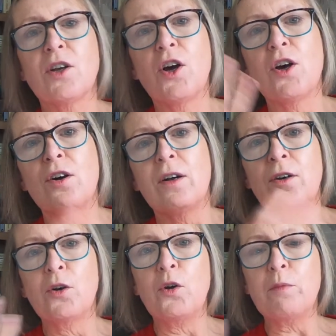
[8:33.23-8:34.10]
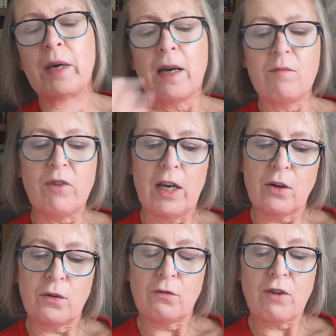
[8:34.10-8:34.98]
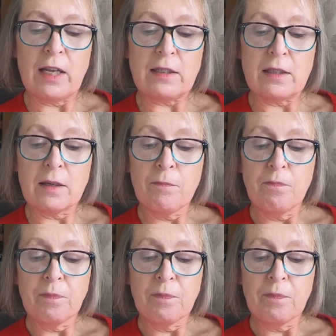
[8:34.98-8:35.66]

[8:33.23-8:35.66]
and her and Lou become really good friends.